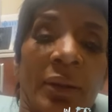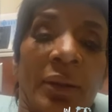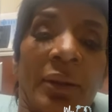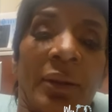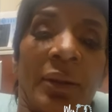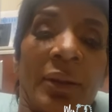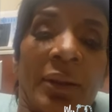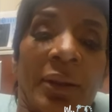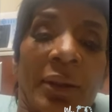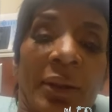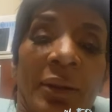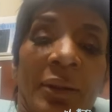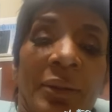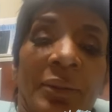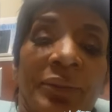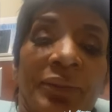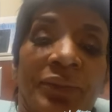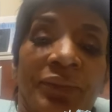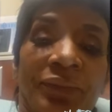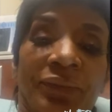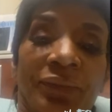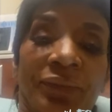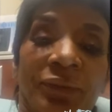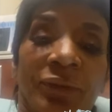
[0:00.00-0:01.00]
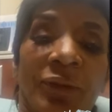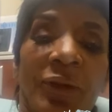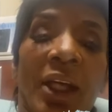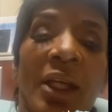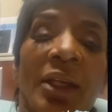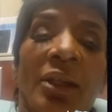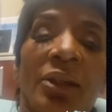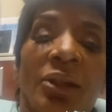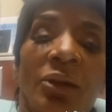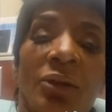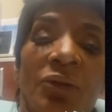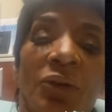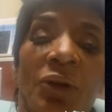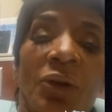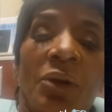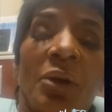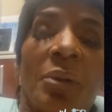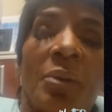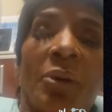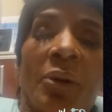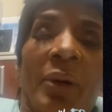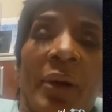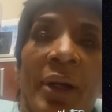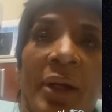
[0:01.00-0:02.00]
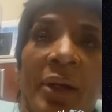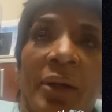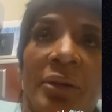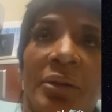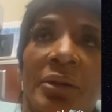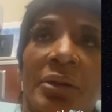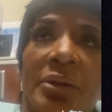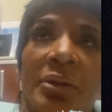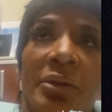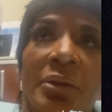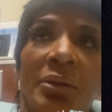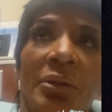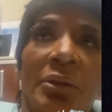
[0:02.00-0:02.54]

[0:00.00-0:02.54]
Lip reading: Yeah. Thank you for your prayers.